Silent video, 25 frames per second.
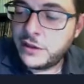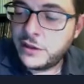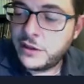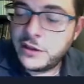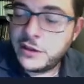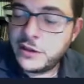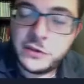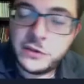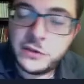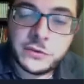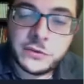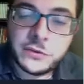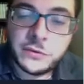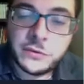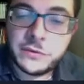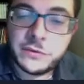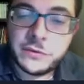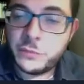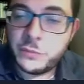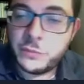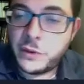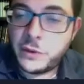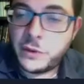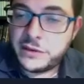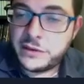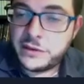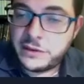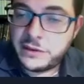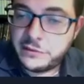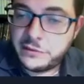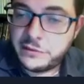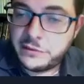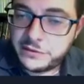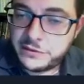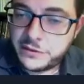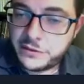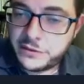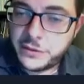uterus where
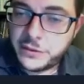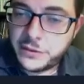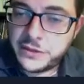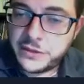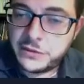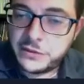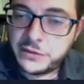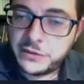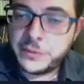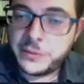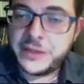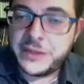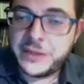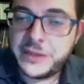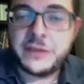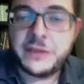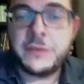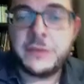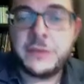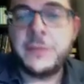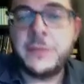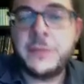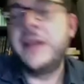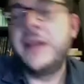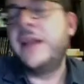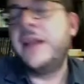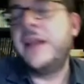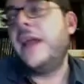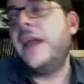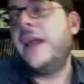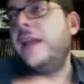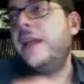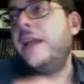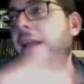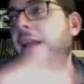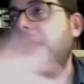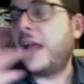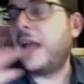there is no endometrium,
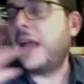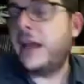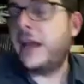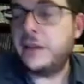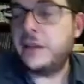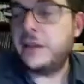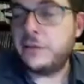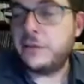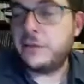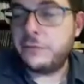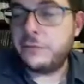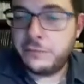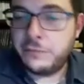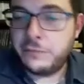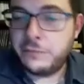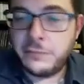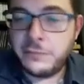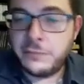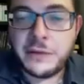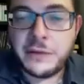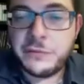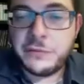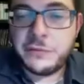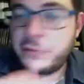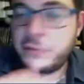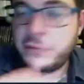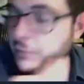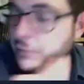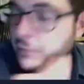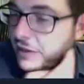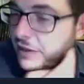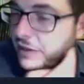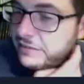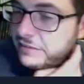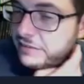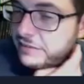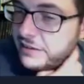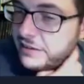any kind of
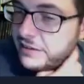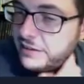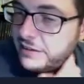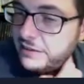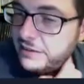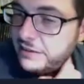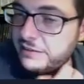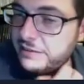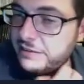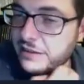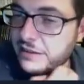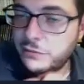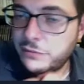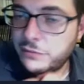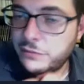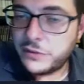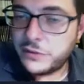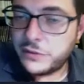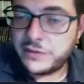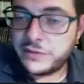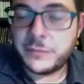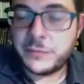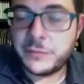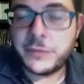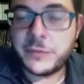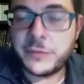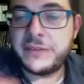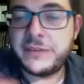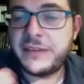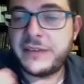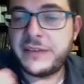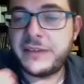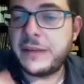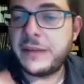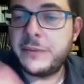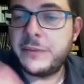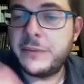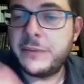malformations, like for example
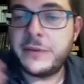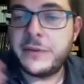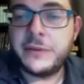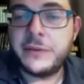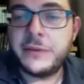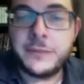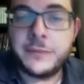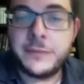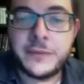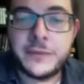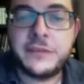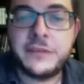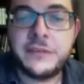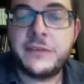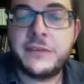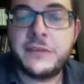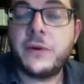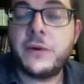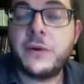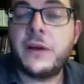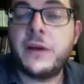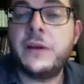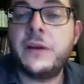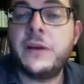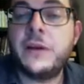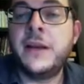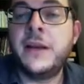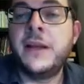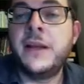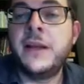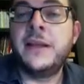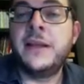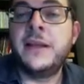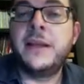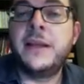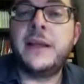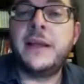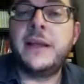septum and so on.
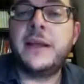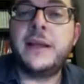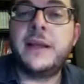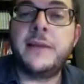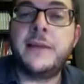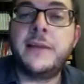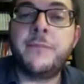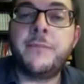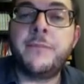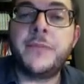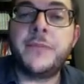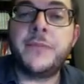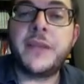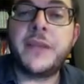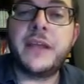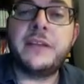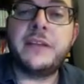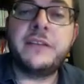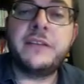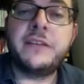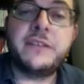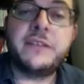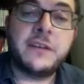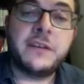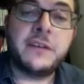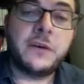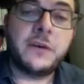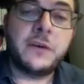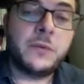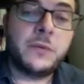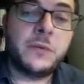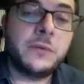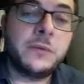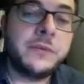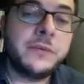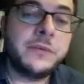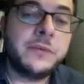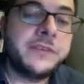Um, and
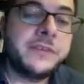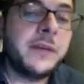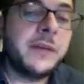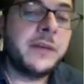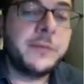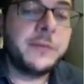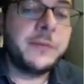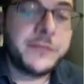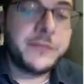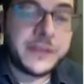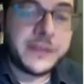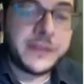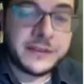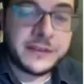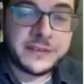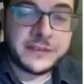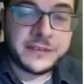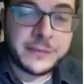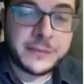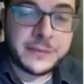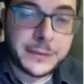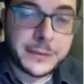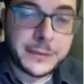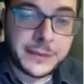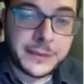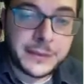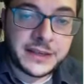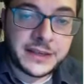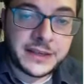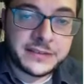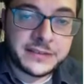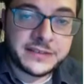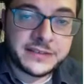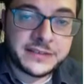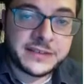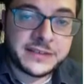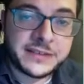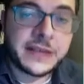so some of these
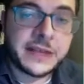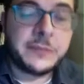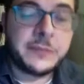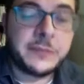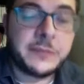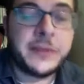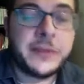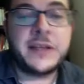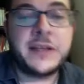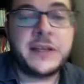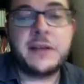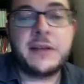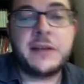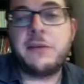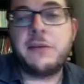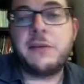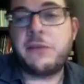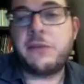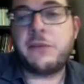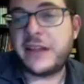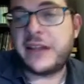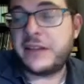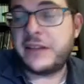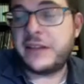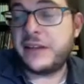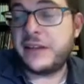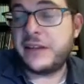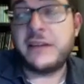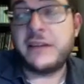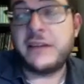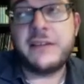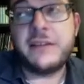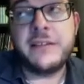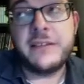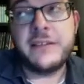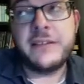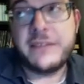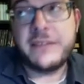things can be corrected
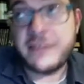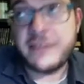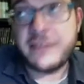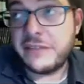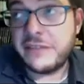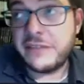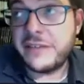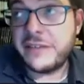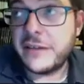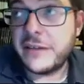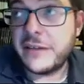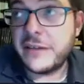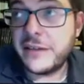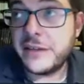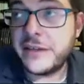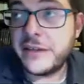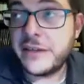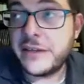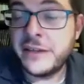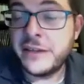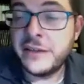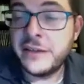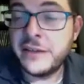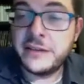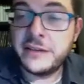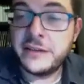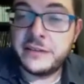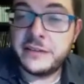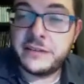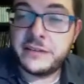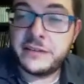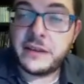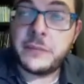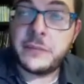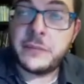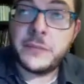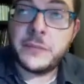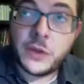surgically,
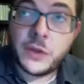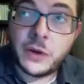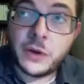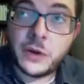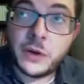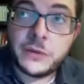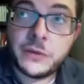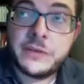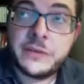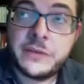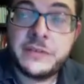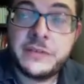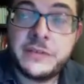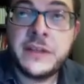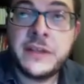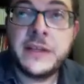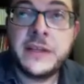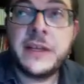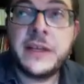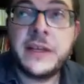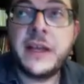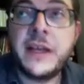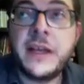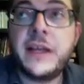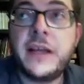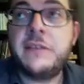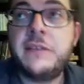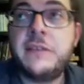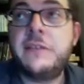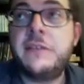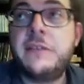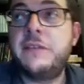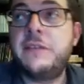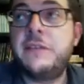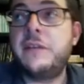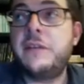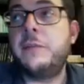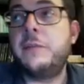some don't, and
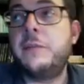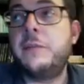some